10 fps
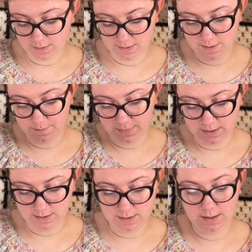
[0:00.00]
In
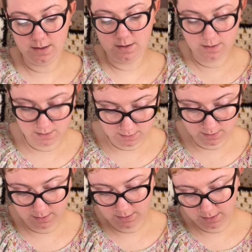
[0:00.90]
my
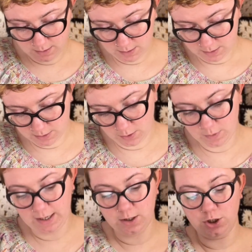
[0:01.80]
So
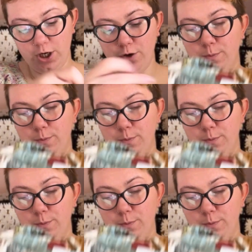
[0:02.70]
Can Joe